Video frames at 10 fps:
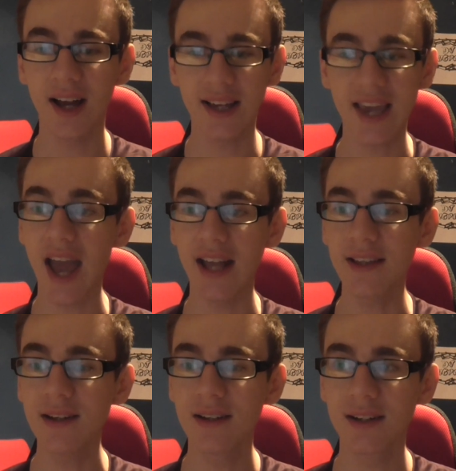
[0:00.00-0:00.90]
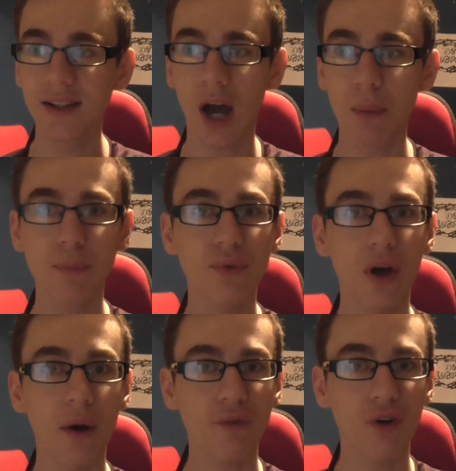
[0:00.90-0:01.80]
again, comes
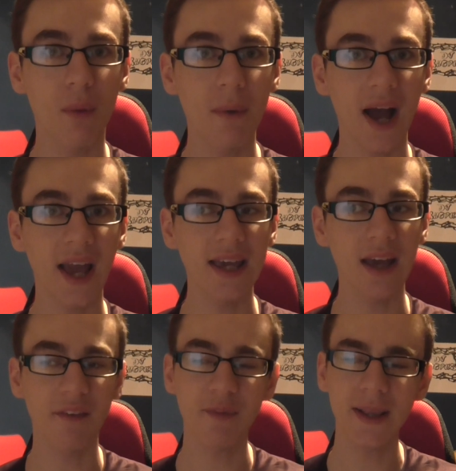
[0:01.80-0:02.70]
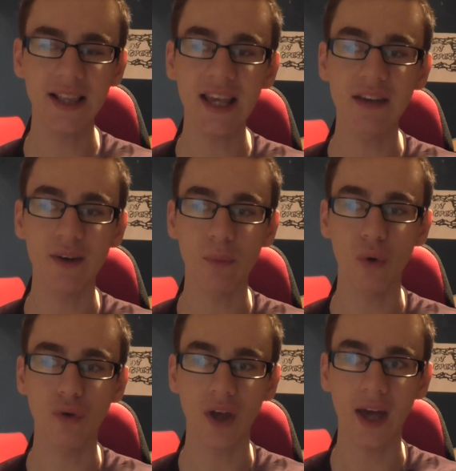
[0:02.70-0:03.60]
from I believe it
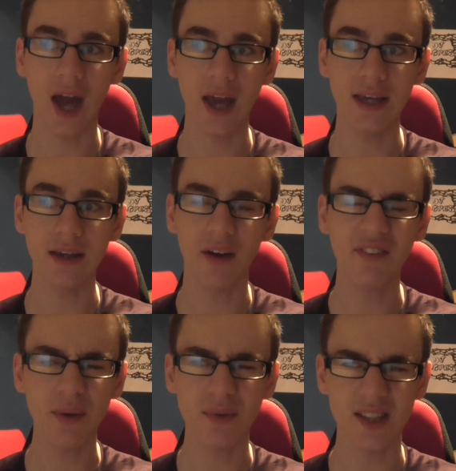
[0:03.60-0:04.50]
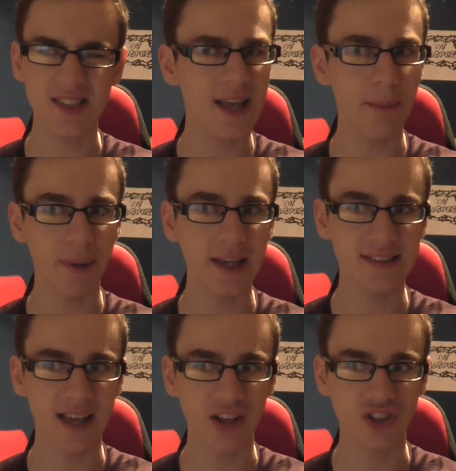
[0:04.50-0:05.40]
was I think it was a set
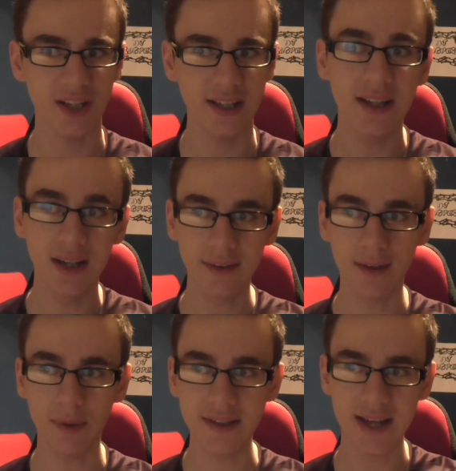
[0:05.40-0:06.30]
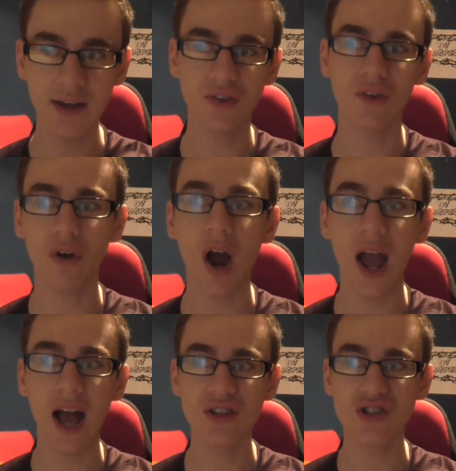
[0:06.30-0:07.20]
piece actually, that went down to the right
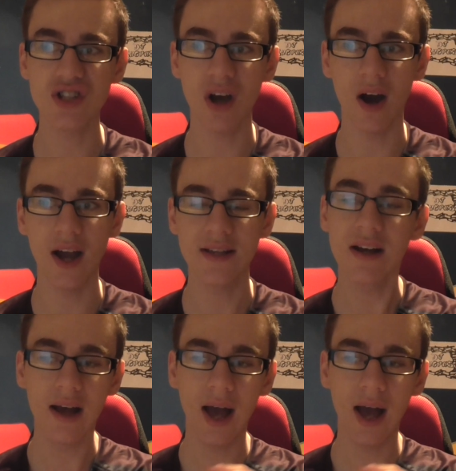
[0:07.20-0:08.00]
hand side,